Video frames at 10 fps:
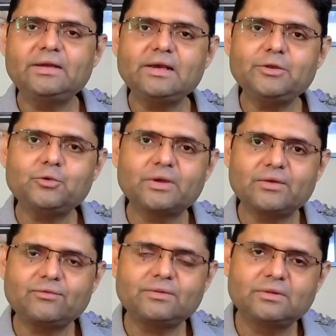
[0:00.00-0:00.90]
you
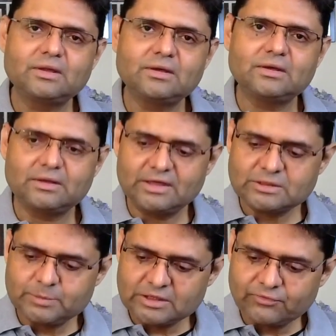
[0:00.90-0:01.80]
give the a
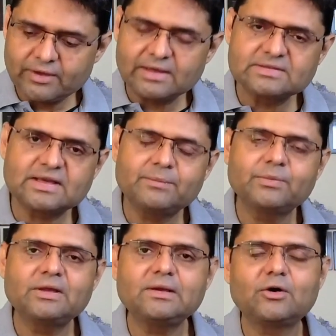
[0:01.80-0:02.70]
specific example